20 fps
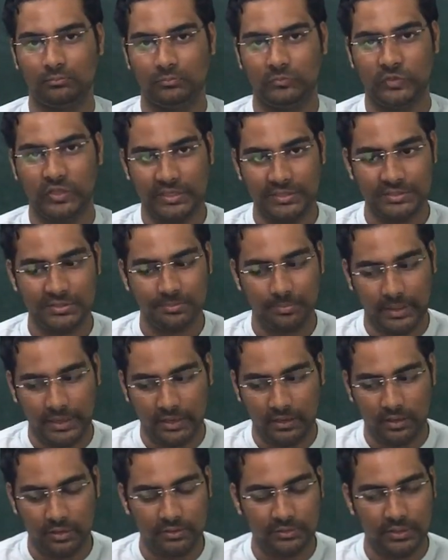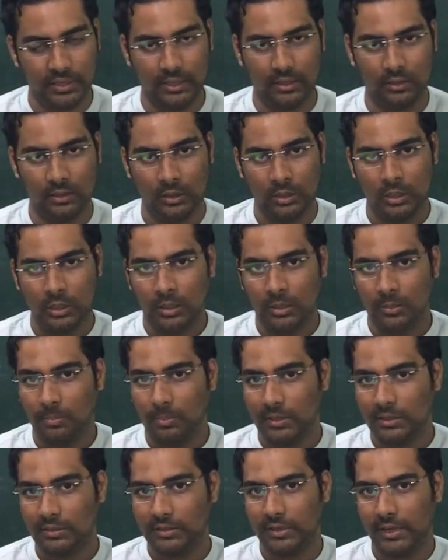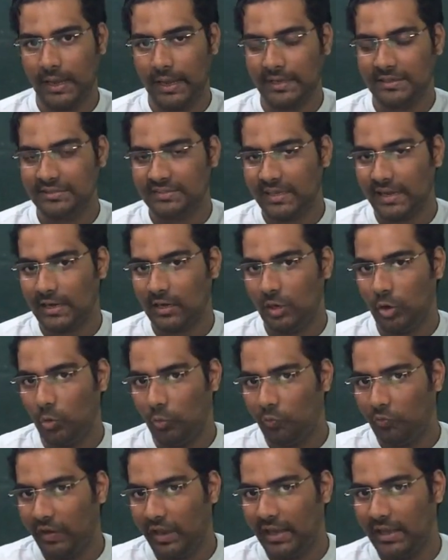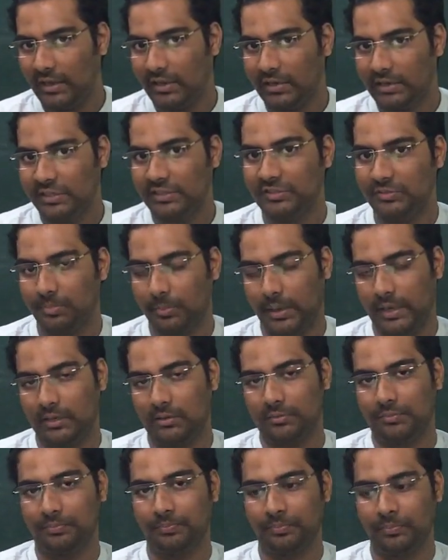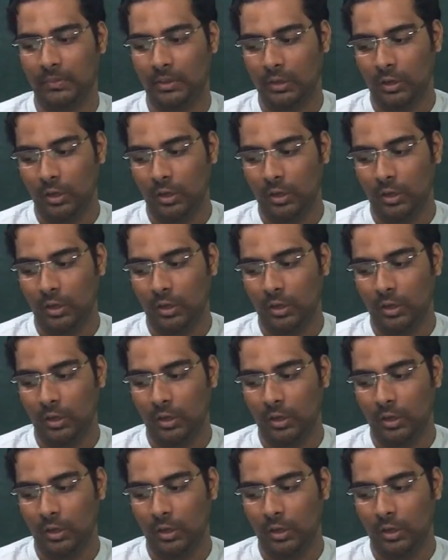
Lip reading: Yes, made in India, but exactly where it is made.